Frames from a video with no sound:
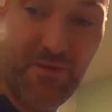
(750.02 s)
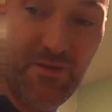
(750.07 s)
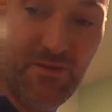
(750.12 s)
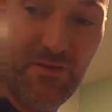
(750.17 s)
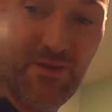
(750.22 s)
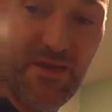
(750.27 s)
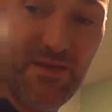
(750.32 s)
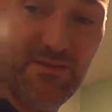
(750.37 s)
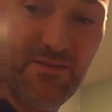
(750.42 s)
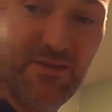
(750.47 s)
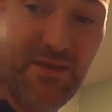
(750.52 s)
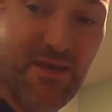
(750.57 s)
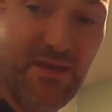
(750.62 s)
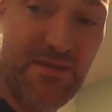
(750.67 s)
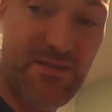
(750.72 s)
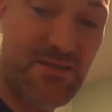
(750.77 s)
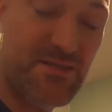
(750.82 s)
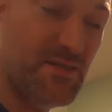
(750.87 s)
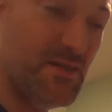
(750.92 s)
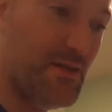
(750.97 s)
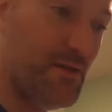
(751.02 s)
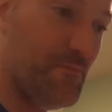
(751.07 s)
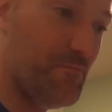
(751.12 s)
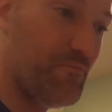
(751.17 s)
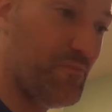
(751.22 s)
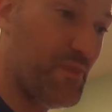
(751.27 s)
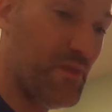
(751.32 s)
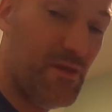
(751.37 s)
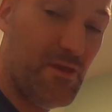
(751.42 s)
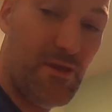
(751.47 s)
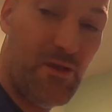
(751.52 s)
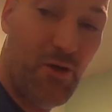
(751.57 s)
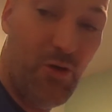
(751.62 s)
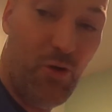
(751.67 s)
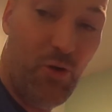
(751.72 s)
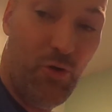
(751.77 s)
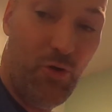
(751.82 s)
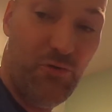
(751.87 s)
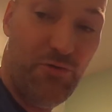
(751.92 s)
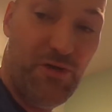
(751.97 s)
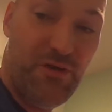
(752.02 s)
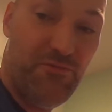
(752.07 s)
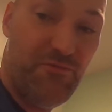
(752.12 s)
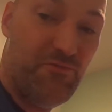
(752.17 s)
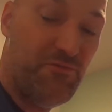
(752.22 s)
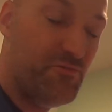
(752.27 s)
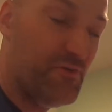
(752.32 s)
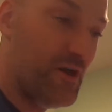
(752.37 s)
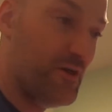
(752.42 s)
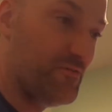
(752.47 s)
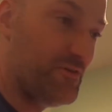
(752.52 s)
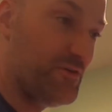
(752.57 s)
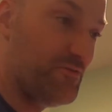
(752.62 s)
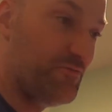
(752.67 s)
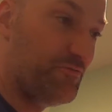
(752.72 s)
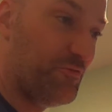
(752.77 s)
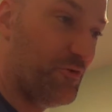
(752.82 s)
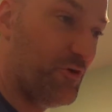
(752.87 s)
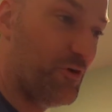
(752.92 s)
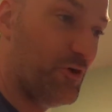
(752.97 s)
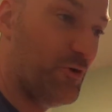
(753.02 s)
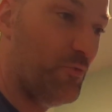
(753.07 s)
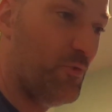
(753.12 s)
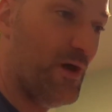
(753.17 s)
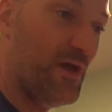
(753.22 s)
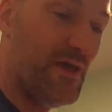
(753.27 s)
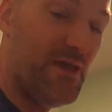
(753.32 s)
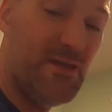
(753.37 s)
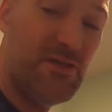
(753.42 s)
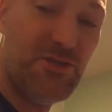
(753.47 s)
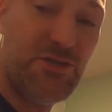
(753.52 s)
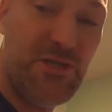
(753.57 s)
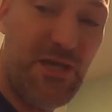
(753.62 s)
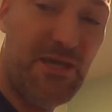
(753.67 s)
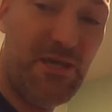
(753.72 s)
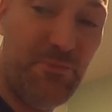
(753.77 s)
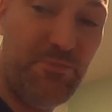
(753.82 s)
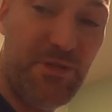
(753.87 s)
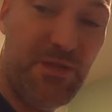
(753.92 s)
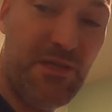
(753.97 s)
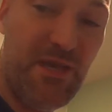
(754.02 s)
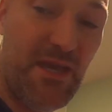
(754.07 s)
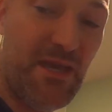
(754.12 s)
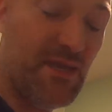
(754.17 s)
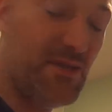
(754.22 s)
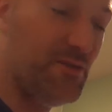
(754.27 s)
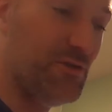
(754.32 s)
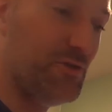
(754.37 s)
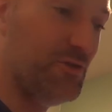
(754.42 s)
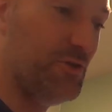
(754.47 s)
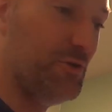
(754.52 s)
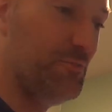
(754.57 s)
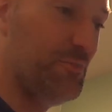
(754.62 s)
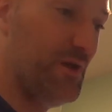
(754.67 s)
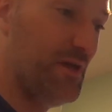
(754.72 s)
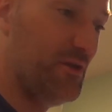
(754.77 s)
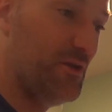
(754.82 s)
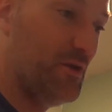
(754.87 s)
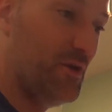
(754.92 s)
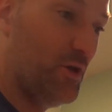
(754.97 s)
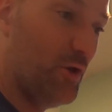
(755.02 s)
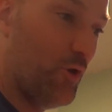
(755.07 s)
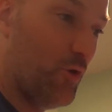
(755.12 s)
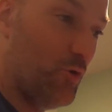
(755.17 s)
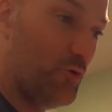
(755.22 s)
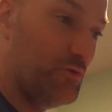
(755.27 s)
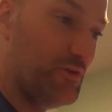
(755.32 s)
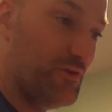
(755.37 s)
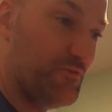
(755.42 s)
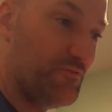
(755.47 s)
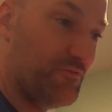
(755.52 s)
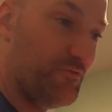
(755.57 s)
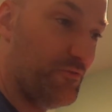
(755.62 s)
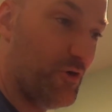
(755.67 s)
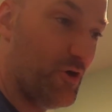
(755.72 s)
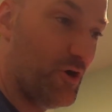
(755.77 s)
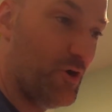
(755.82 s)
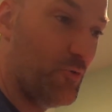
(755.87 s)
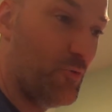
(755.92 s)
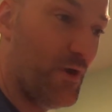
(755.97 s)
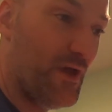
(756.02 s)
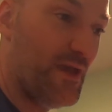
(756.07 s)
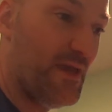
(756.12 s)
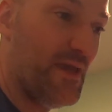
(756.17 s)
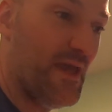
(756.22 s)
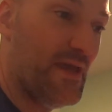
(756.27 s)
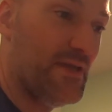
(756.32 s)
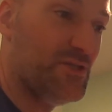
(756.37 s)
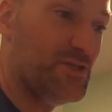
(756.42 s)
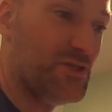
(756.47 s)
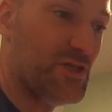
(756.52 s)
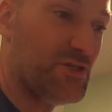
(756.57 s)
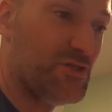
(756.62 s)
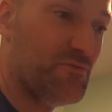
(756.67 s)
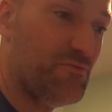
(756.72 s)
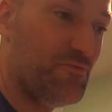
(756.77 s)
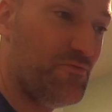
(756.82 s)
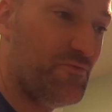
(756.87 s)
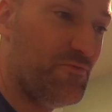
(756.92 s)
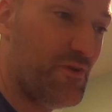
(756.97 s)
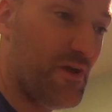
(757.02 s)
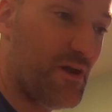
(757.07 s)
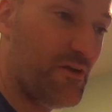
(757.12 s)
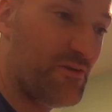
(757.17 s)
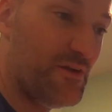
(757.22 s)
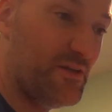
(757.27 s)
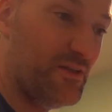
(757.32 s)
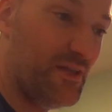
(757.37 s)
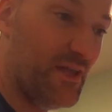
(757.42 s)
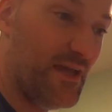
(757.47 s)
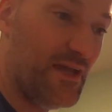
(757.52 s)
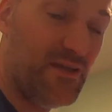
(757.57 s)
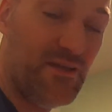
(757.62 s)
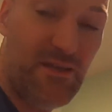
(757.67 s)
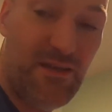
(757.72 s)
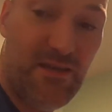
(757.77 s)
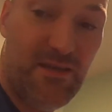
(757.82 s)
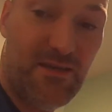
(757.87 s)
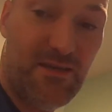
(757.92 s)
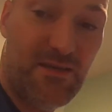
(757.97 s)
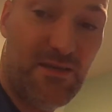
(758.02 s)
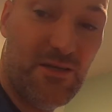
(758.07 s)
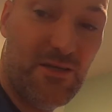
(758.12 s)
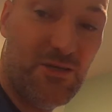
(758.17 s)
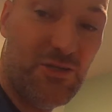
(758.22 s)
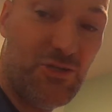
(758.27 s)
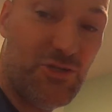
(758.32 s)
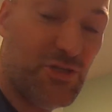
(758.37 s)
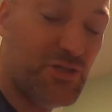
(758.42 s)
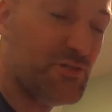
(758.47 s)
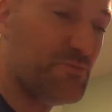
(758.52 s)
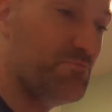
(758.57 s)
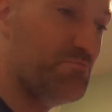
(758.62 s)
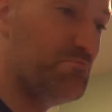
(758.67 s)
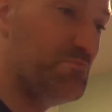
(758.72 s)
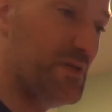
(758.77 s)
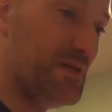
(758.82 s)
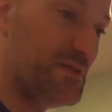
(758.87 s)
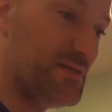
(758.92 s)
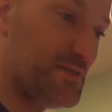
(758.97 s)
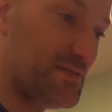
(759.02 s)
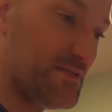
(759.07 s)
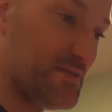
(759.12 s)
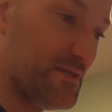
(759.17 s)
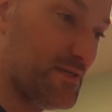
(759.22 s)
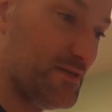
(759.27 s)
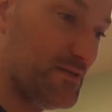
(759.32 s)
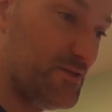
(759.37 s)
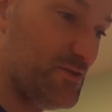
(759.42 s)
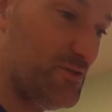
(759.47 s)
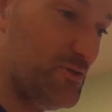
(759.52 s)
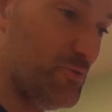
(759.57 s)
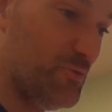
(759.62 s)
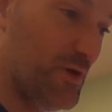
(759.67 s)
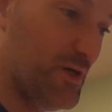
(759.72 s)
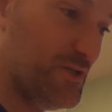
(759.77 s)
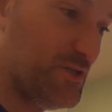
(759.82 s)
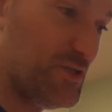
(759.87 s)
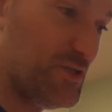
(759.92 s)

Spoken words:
like this, hold it very far away, shake up the can a little bit, hold it far away, and just very lightly just mist. You want